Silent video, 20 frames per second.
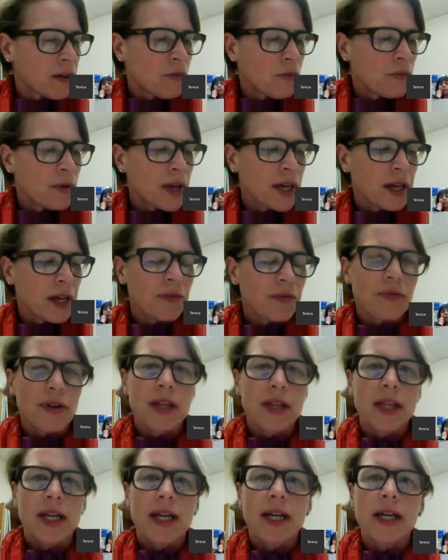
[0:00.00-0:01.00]

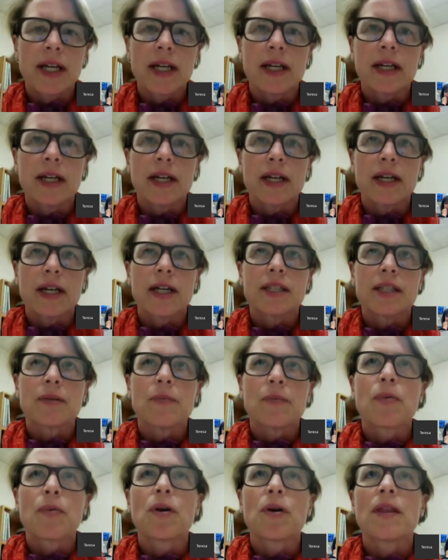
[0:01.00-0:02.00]
it's
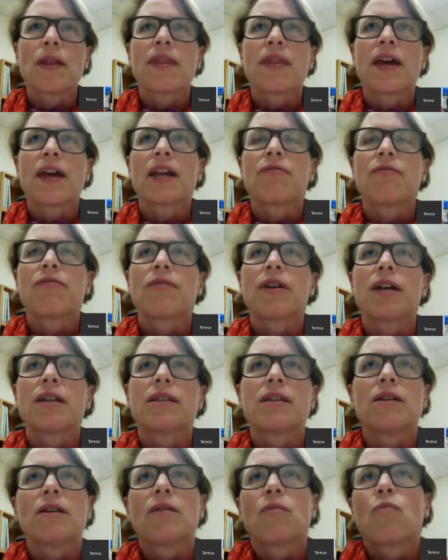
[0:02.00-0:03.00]
important that
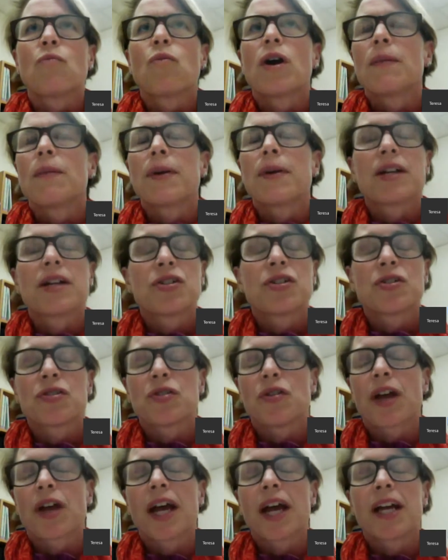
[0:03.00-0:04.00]
if one picture
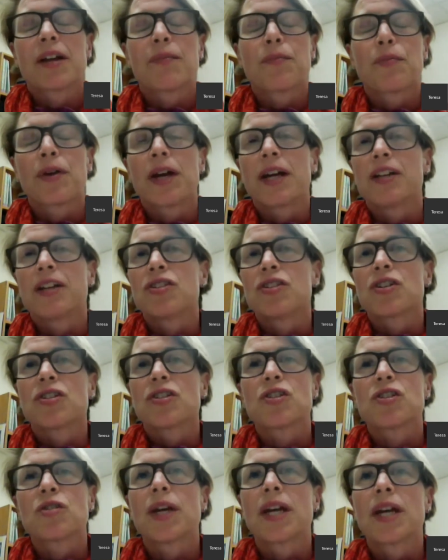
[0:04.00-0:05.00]
is okay to bring,
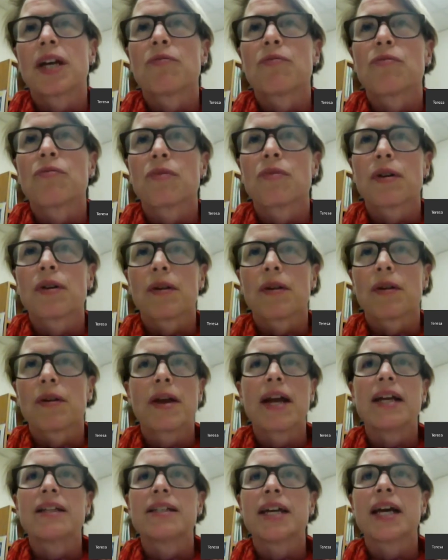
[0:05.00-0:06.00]
just so we can
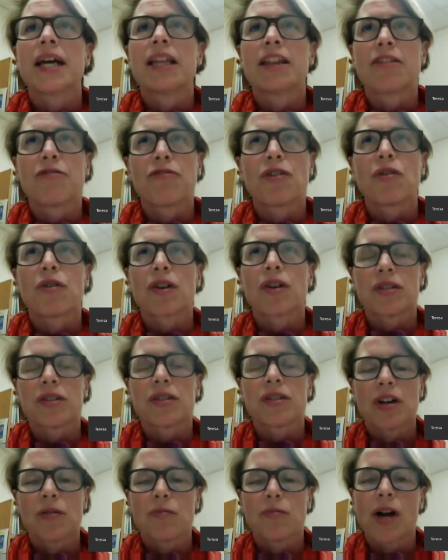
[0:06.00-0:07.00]
maintain the
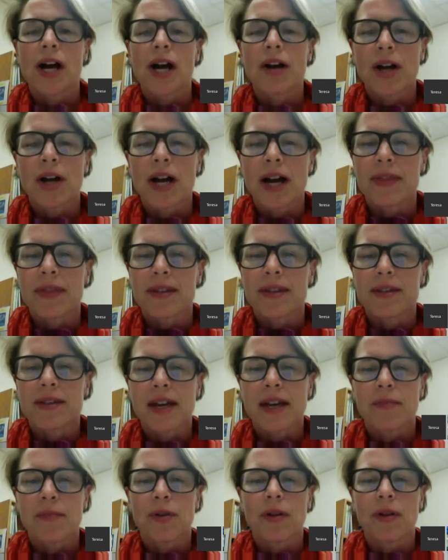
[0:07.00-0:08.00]
focus on why we're at the
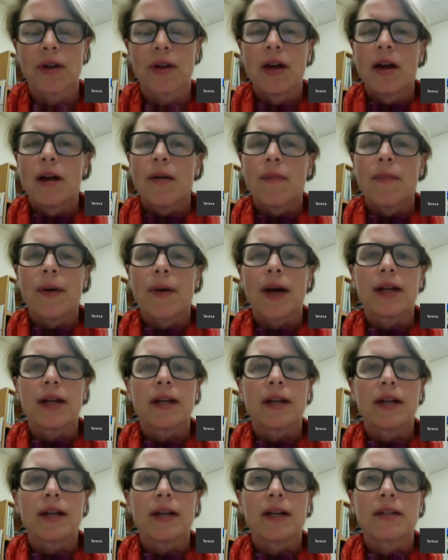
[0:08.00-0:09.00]
table.
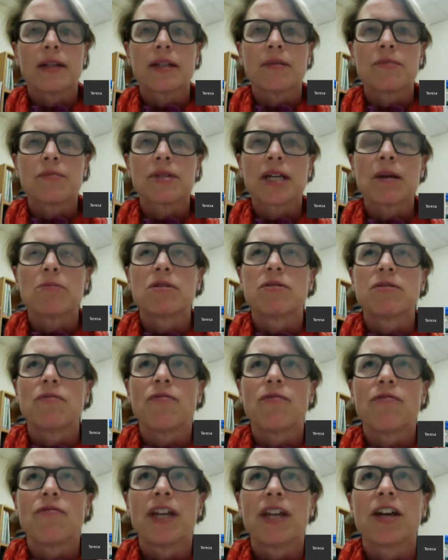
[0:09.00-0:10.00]
But sometimes
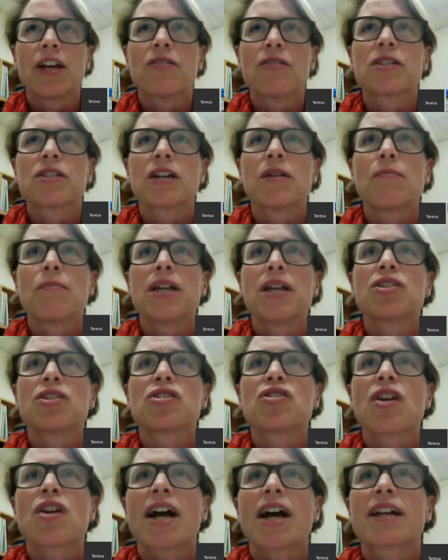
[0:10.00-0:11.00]
videos can be
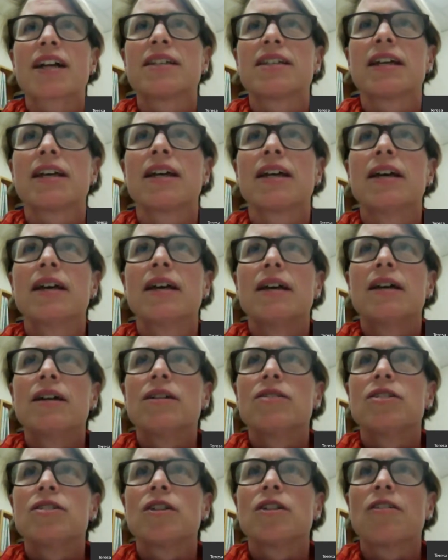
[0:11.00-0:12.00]
distracting
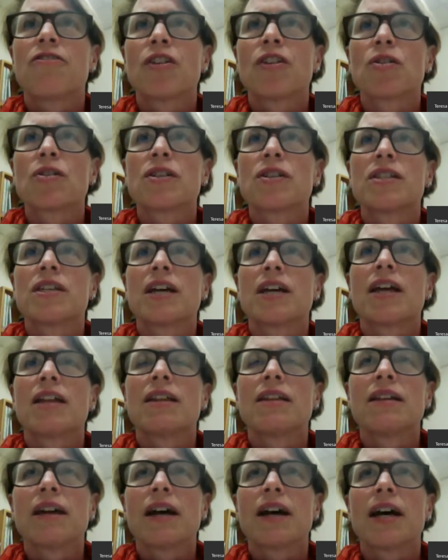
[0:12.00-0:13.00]
to folks, and